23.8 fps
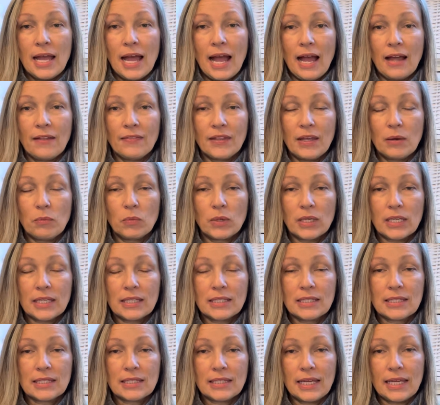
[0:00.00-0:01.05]
and then we
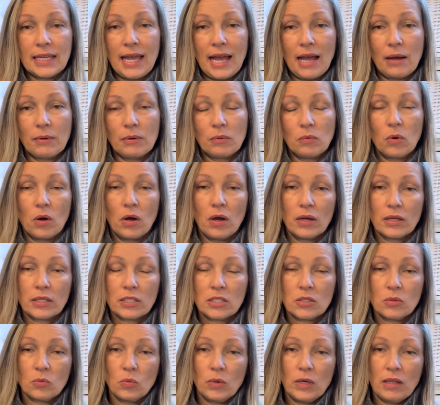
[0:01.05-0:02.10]
can see how it
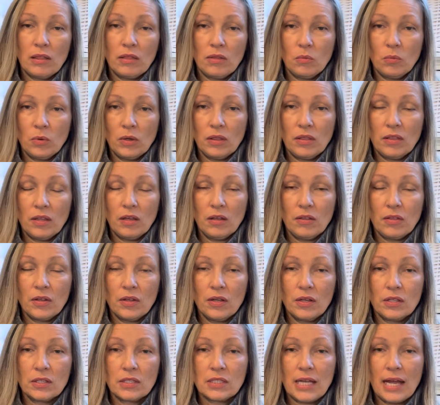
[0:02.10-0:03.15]
works with the
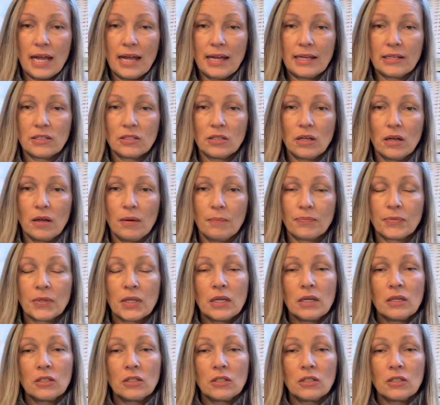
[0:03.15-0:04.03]
others, and